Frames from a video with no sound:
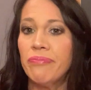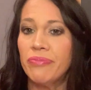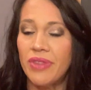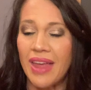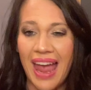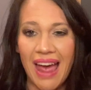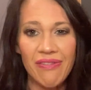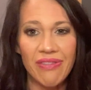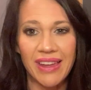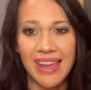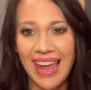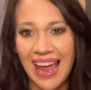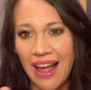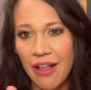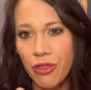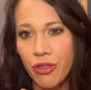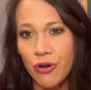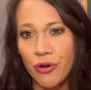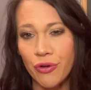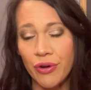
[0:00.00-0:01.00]
they have the
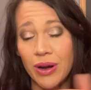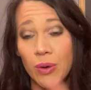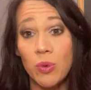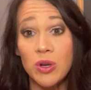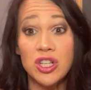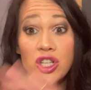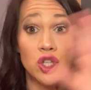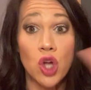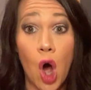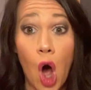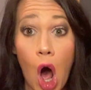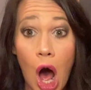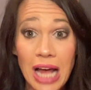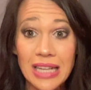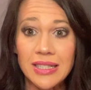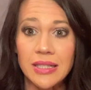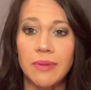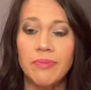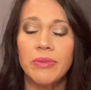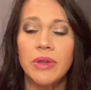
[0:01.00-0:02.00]
catheter in, which is
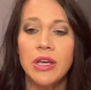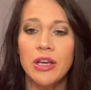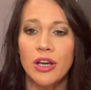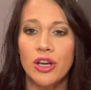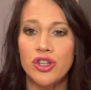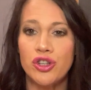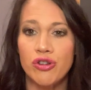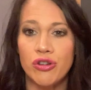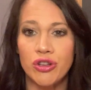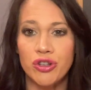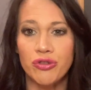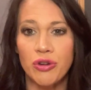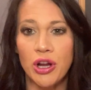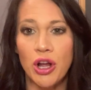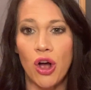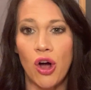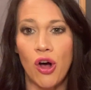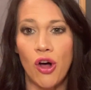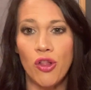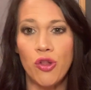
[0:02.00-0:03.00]
awesome because you can drink
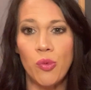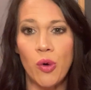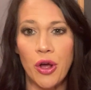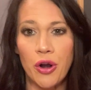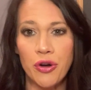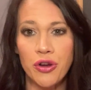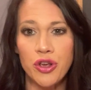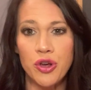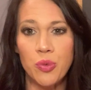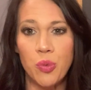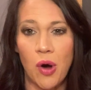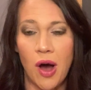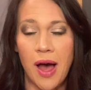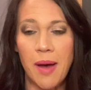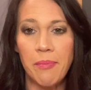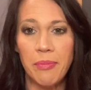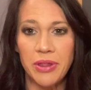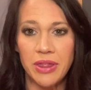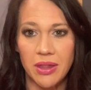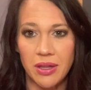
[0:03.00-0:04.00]
all the water you
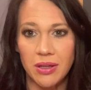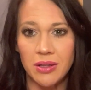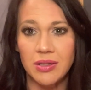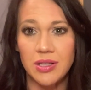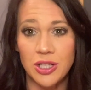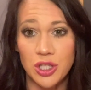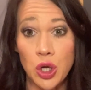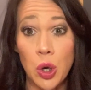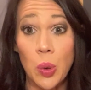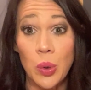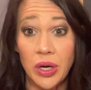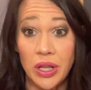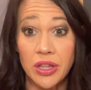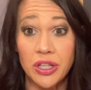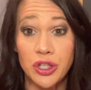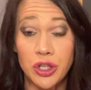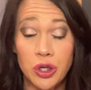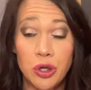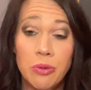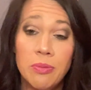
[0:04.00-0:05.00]
want, but the, it's going in the
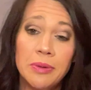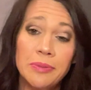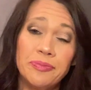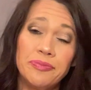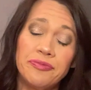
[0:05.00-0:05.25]
tube.